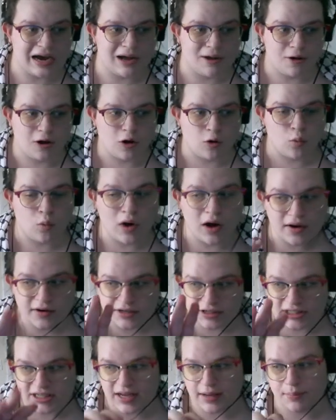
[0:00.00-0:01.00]
water
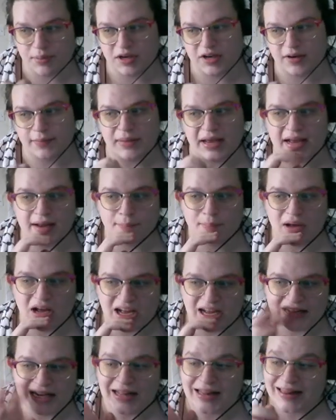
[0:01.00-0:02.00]
type in your back
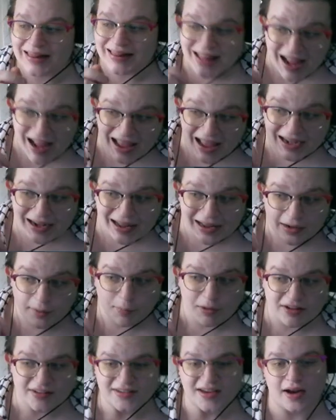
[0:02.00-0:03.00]
pocket. That I'd be
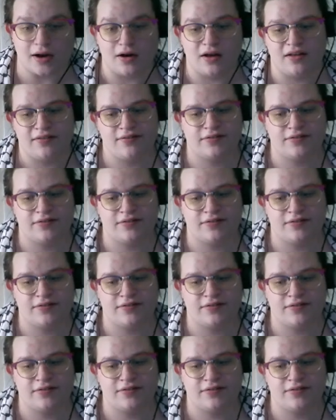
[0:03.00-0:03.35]
scared of.